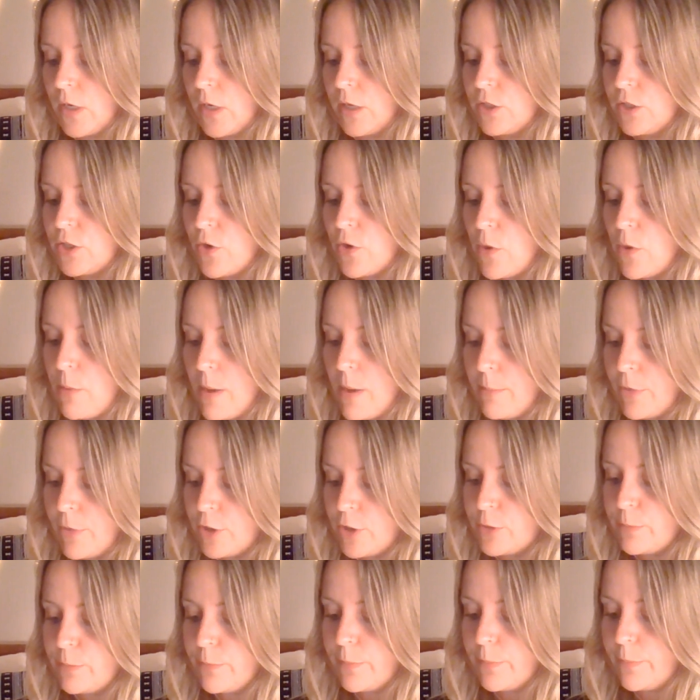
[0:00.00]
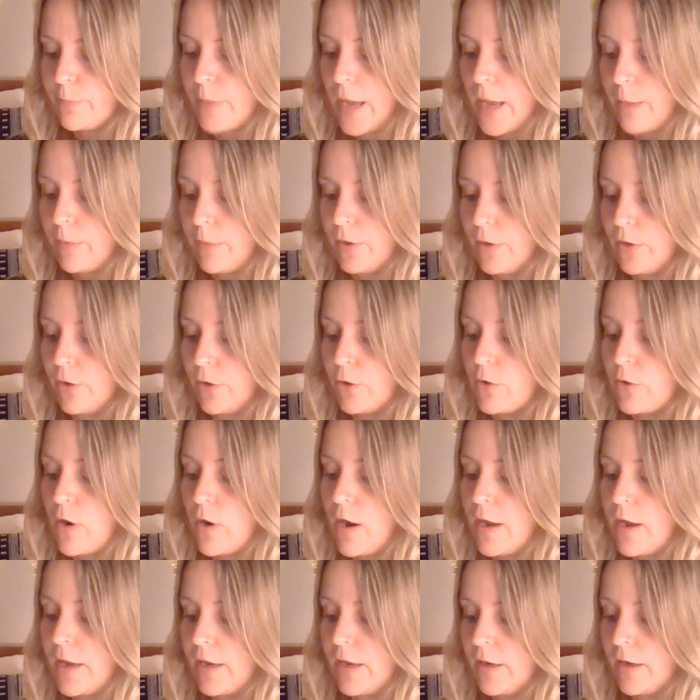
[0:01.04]
She remembers Pablo
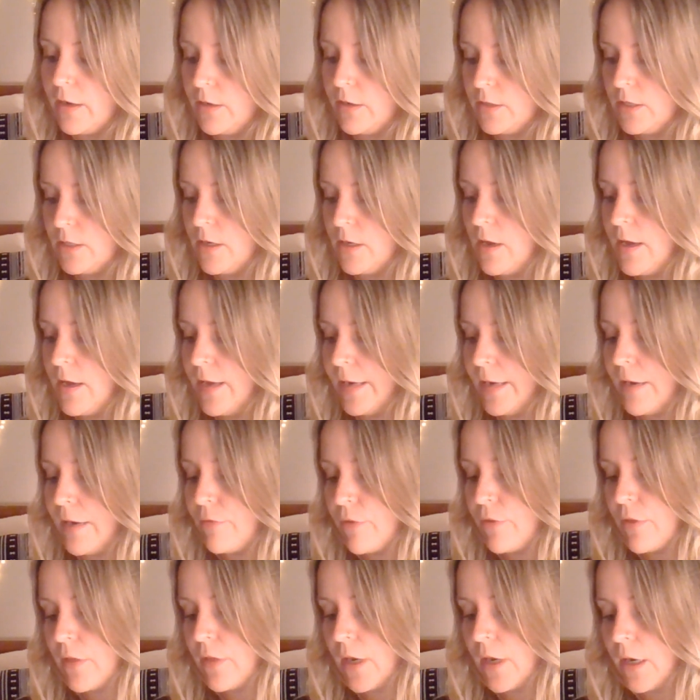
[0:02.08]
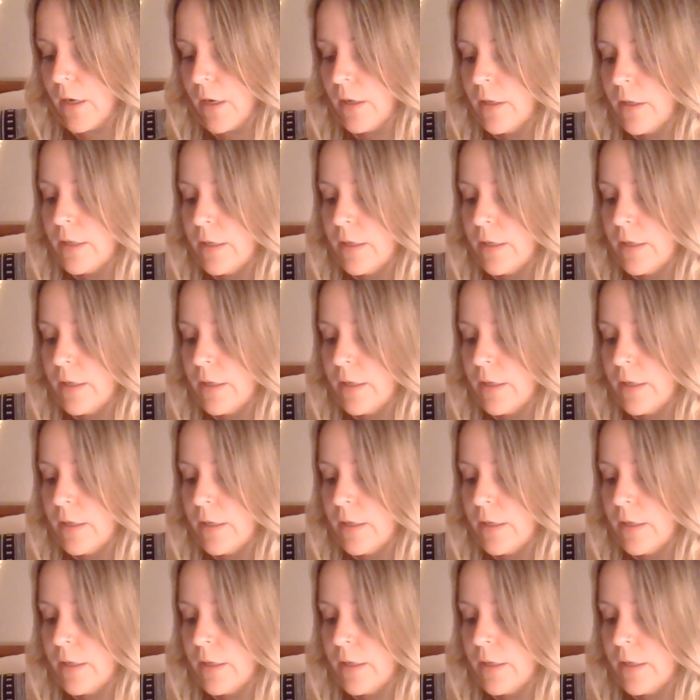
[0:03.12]
crying, denying everything,